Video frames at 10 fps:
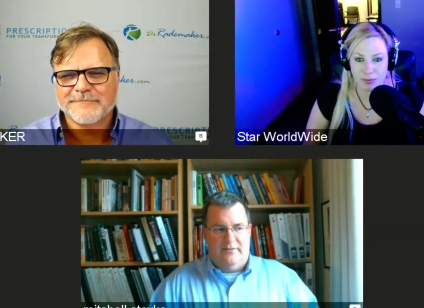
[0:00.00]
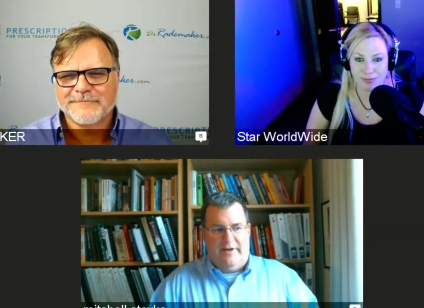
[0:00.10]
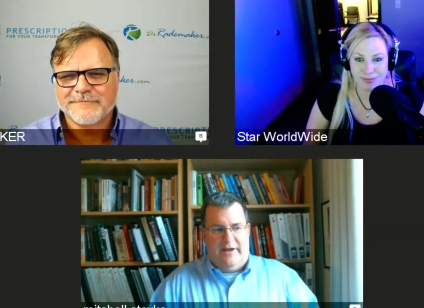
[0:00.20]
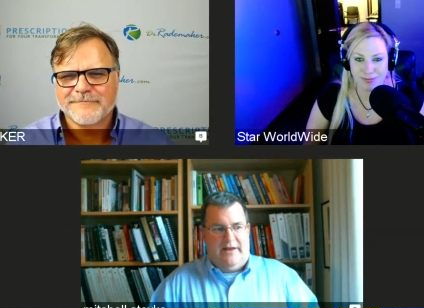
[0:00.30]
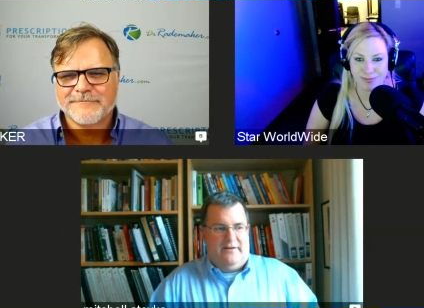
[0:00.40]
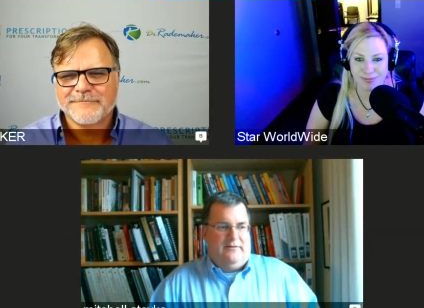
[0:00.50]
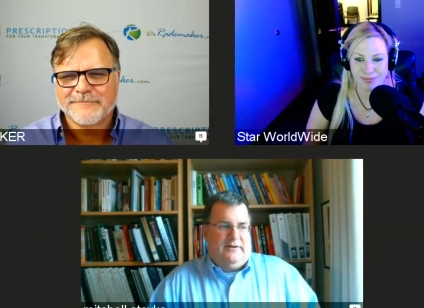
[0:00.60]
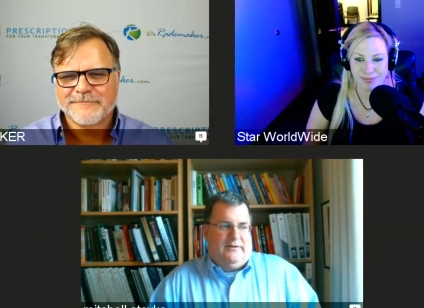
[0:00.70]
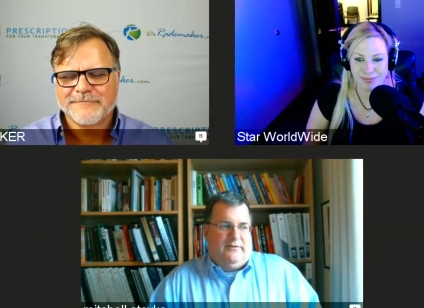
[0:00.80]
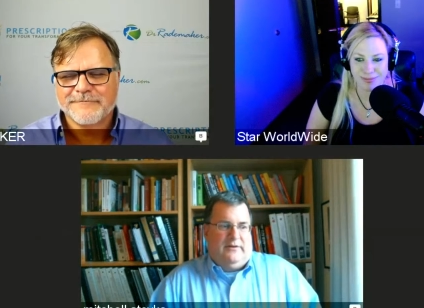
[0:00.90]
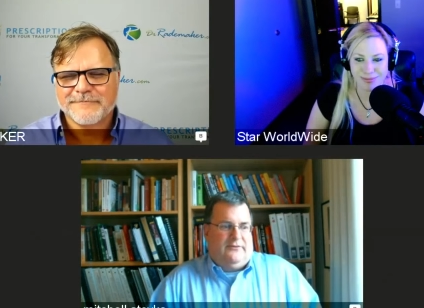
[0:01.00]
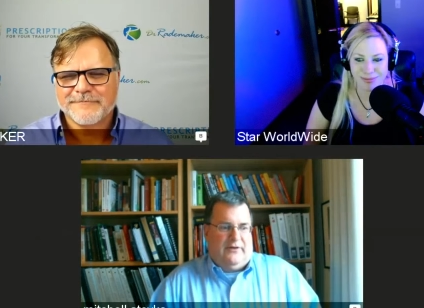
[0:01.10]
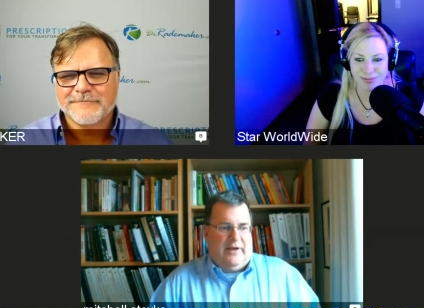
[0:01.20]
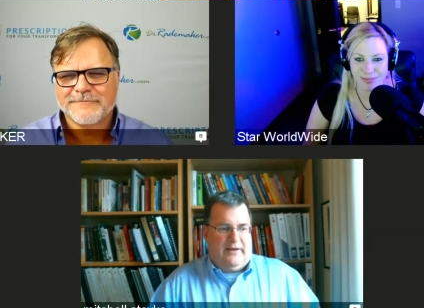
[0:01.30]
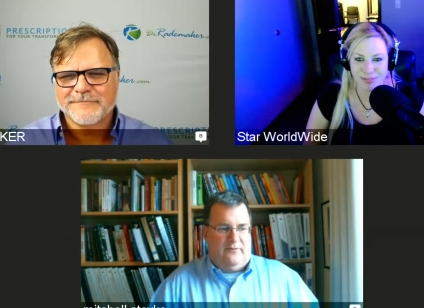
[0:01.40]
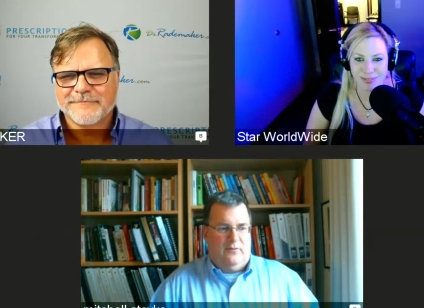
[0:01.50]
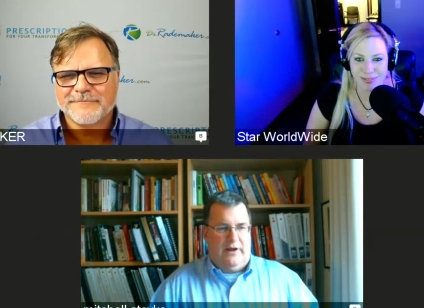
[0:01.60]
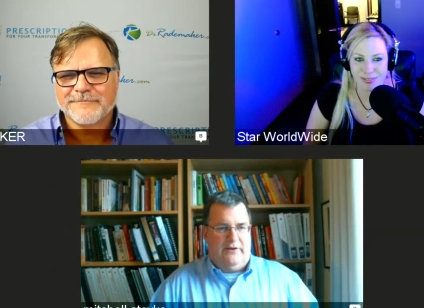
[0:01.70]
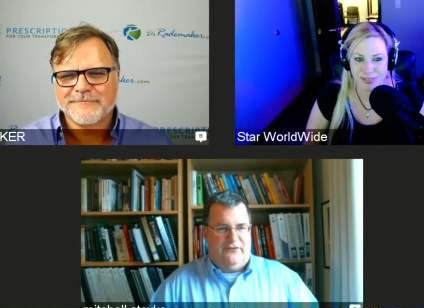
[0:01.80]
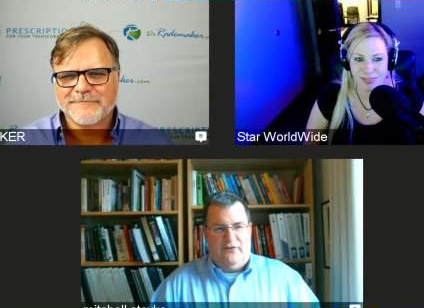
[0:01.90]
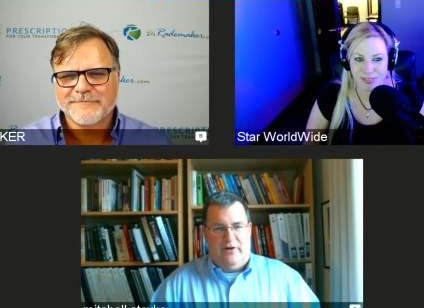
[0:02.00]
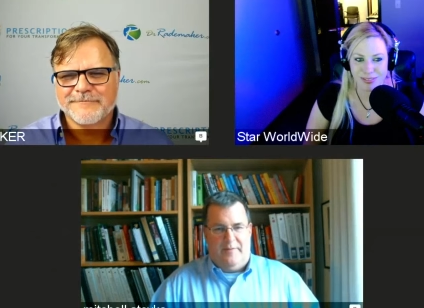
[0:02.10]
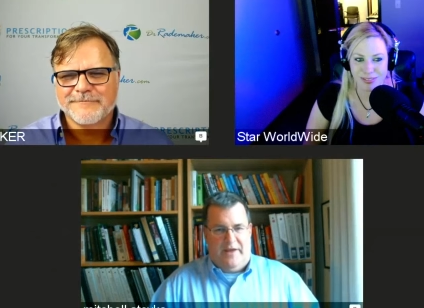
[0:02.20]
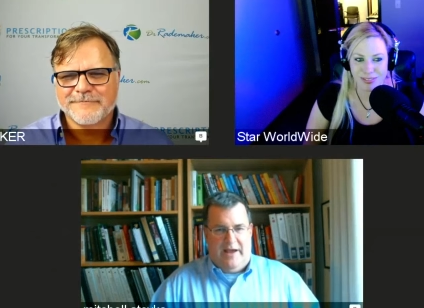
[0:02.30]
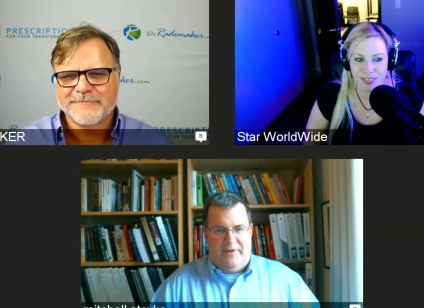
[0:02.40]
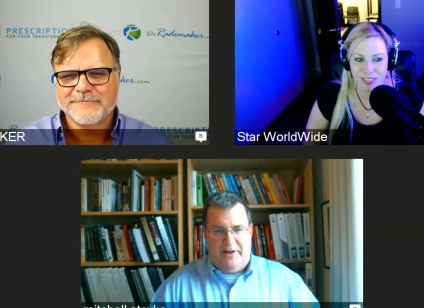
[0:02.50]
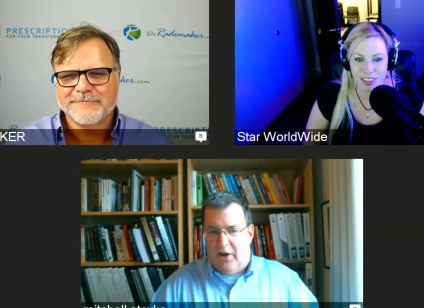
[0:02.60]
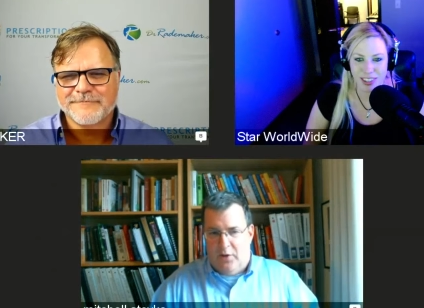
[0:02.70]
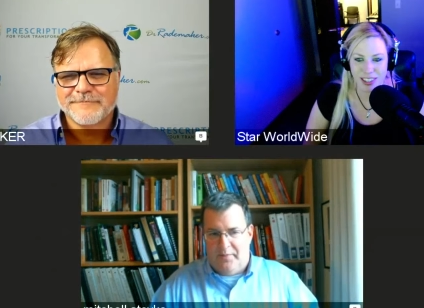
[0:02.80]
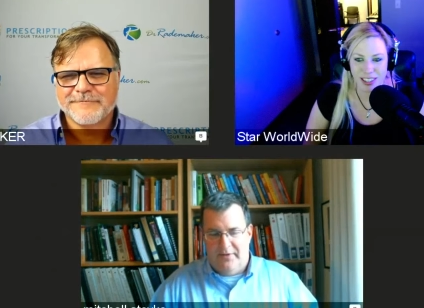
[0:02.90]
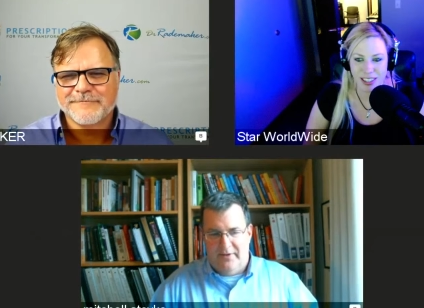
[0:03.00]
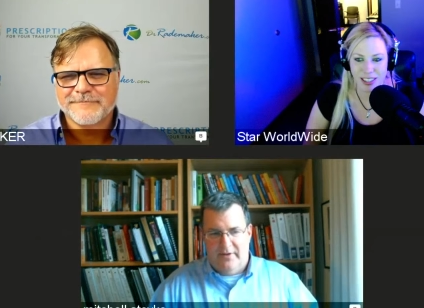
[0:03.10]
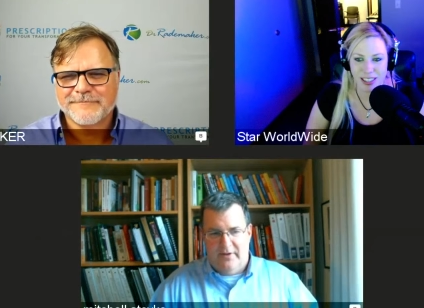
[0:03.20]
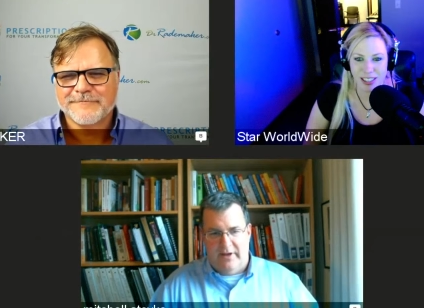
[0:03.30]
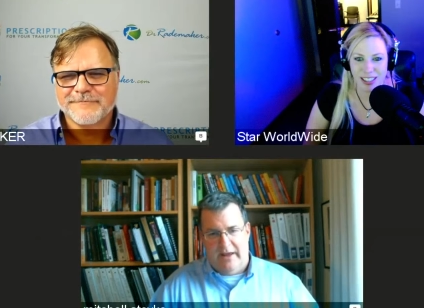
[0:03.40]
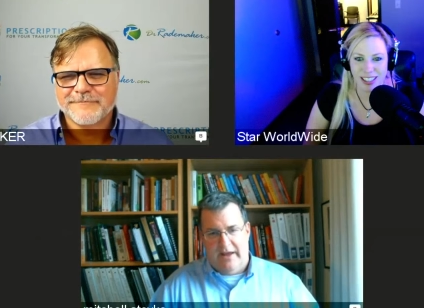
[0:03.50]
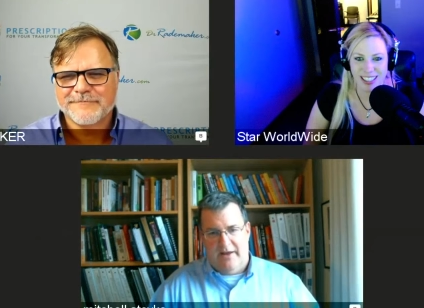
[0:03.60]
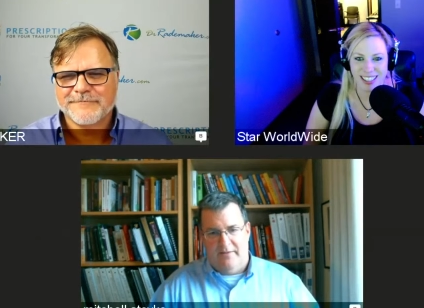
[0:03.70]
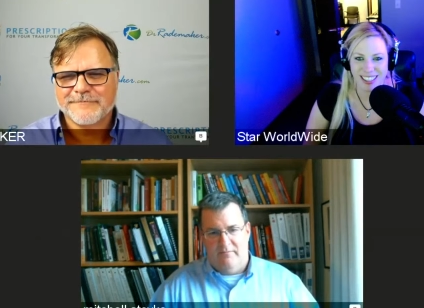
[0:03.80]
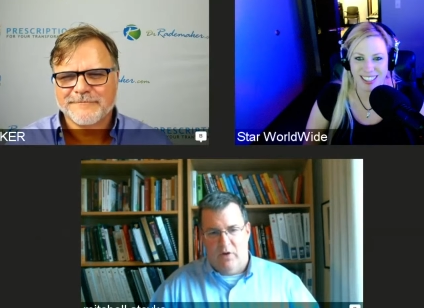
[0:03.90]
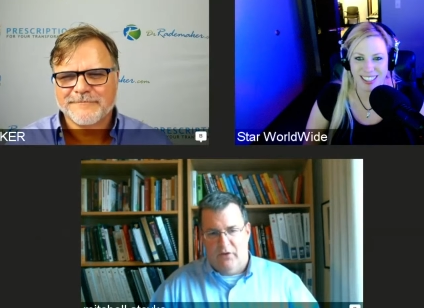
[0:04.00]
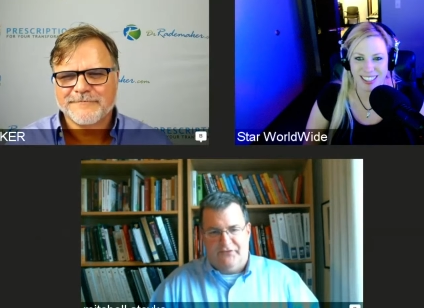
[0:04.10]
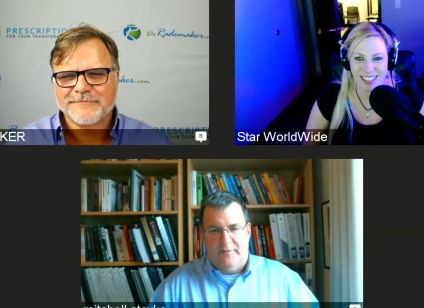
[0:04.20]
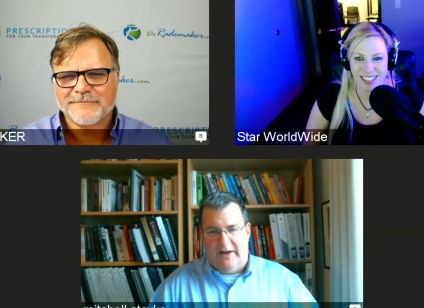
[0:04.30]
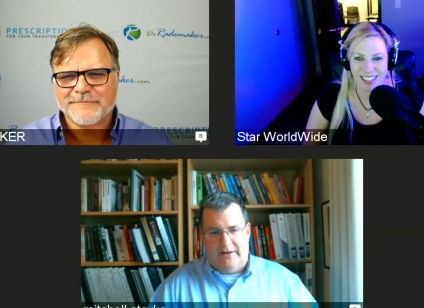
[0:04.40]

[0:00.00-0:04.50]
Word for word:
Speaker 1: that it's like, well, I'll be happy to help. And most of my